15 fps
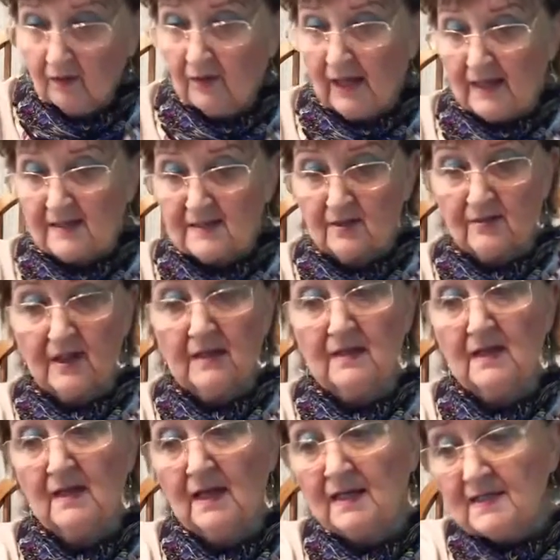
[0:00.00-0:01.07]
Okay, so
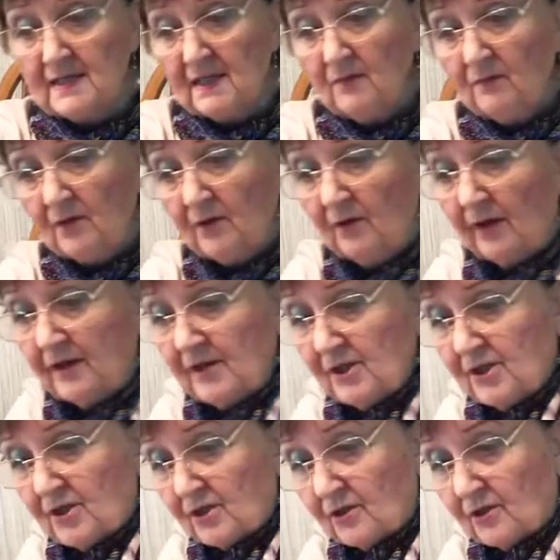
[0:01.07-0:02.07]
then the next thing we're going to